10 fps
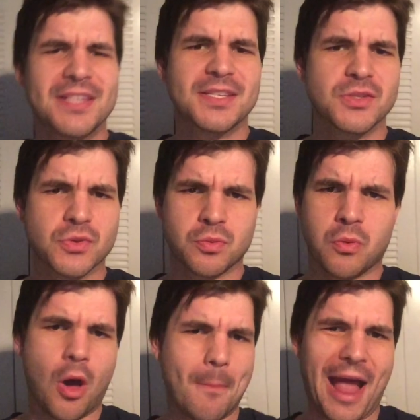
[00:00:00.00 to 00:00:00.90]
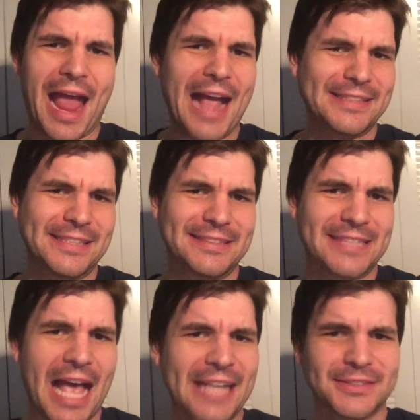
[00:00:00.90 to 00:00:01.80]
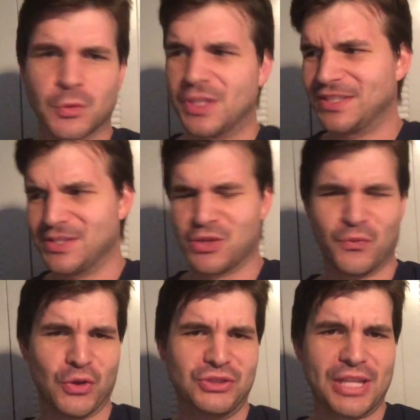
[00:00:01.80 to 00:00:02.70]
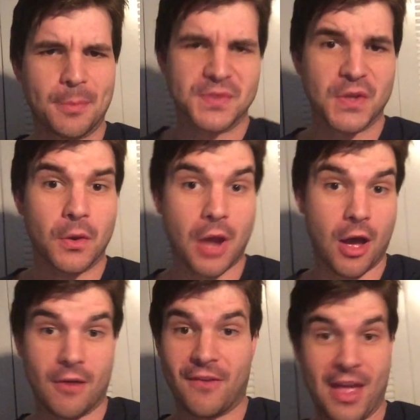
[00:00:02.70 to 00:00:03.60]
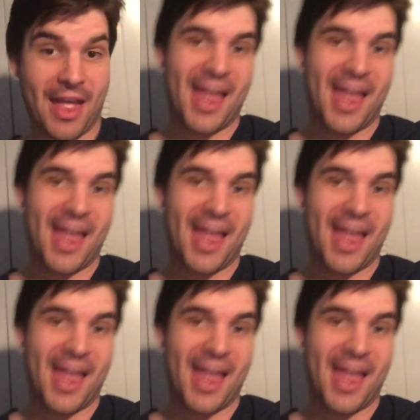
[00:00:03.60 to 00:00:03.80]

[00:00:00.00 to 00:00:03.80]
This is on my acting side, so this is the first episode of